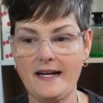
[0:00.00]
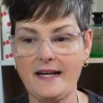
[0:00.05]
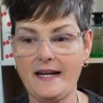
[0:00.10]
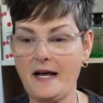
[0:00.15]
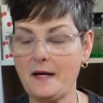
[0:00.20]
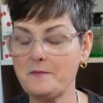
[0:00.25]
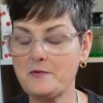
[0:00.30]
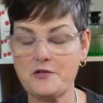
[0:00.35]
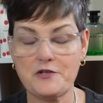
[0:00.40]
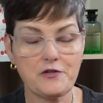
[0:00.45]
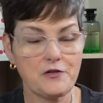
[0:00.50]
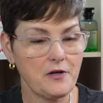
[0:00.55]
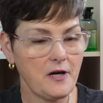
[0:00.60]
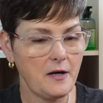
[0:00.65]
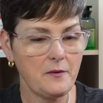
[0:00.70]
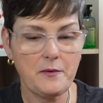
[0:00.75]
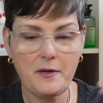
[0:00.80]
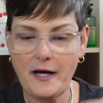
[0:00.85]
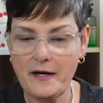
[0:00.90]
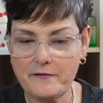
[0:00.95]
And I'm sure I
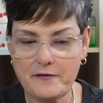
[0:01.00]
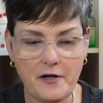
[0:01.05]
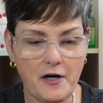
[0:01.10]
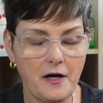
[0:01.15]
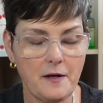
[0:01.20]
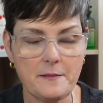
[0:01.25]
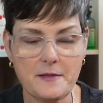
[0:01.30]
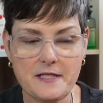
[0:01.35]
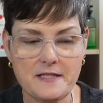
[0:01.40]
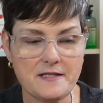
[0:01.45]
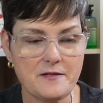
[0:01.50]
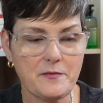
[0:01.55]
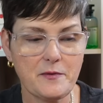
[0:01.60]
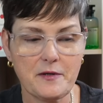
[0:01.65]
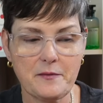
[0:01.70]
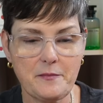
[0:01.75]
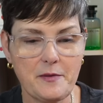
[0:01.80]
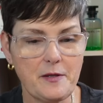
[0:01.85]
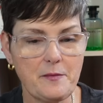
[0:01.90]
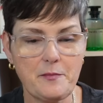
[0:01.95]
will have comments
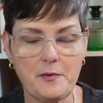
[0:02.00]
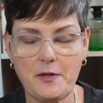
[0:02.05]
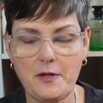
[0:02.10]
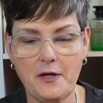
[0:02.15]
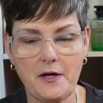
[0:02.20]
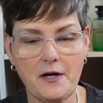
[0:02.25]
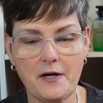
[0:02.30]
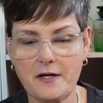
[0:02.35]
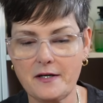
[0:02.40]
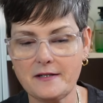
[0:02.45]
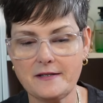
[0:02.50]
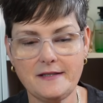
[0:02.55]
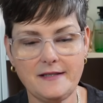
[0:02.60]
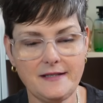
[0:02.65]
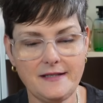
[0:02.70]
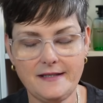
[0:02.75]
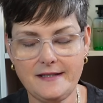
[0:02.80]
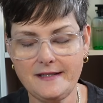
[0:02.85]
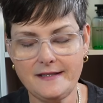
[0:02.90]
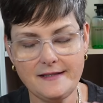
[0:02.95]
where people are
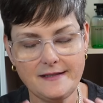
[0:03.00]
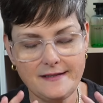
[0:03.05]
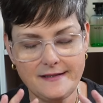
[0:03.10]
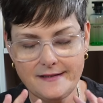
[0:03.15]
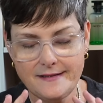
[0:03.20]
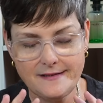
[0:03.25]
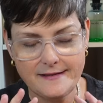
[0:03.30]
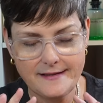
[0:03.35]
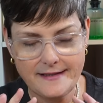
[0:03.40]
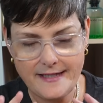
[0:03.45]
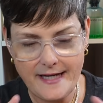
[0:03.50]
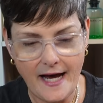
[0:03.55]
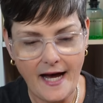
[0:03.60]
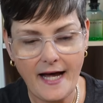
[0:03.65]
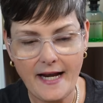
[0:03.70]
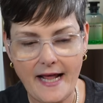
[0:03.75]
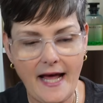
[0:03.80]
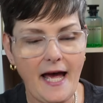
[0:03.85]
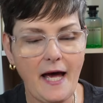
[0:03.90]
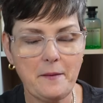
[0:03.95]

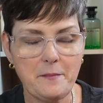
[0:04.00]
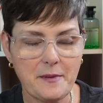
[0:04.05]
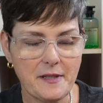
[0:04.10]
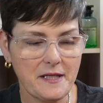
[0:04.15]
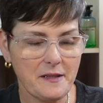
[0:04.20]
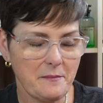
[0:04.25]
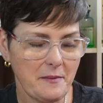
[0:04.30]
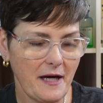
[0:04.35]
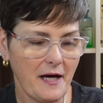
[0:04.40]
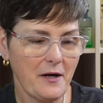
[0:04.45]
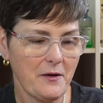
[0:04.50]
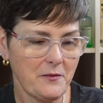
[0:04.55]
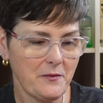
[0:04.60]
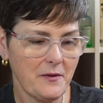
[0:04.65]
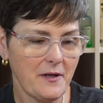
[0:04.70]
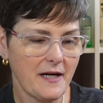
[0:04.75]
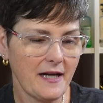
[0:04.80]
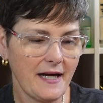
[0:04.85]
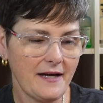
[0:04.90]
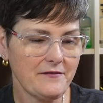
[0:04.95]
not happy about
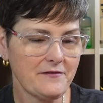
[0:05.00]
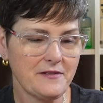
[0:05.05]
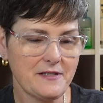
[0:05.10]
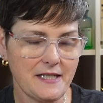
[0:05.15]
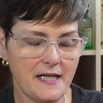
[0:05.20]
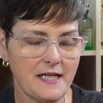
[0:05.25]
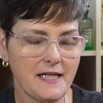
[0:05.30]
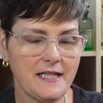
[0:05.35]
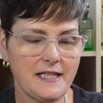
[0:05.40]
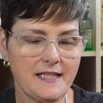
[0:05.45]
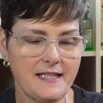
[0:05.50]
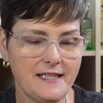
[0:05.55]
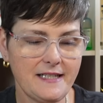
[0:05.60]
what I've done.